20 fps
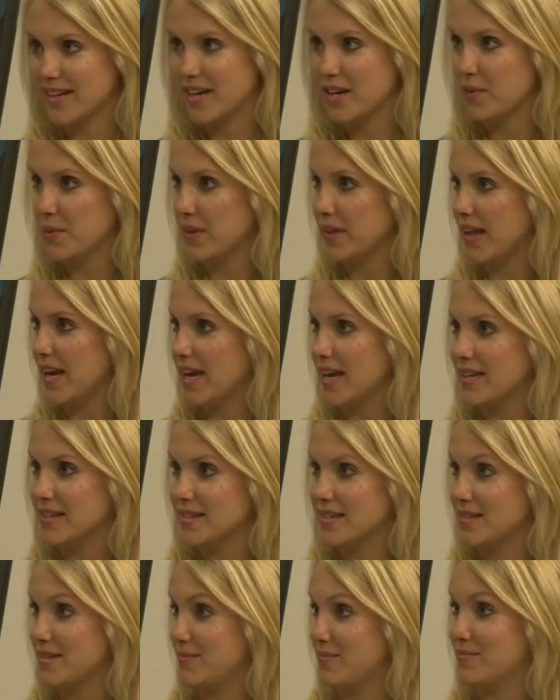can
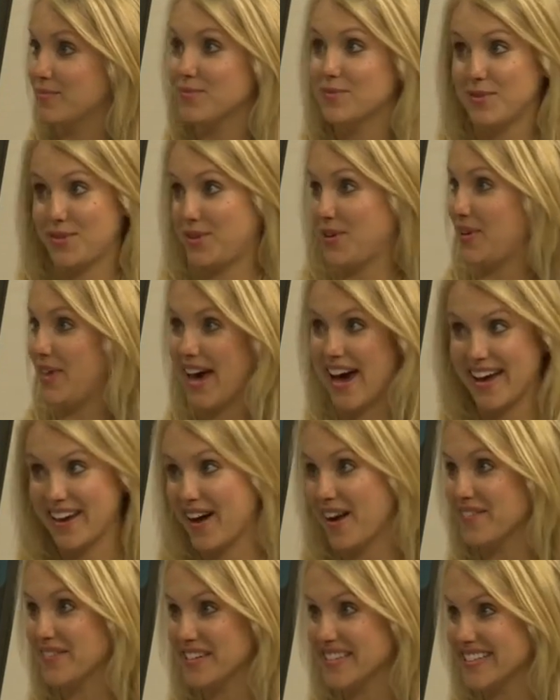relate to that,
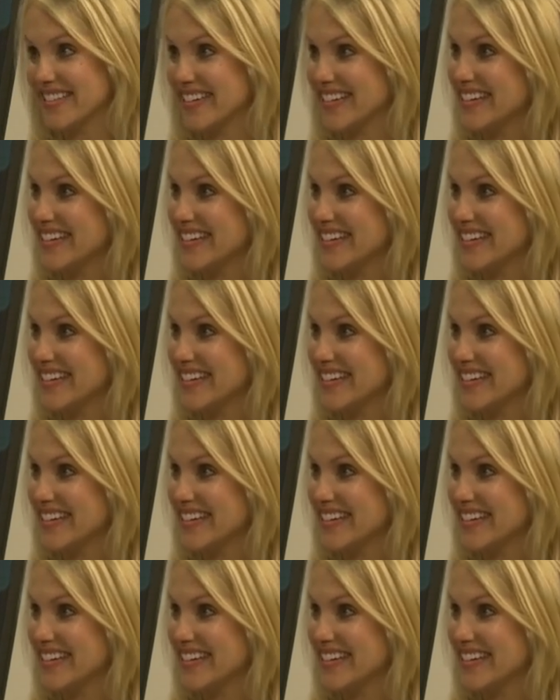obviously.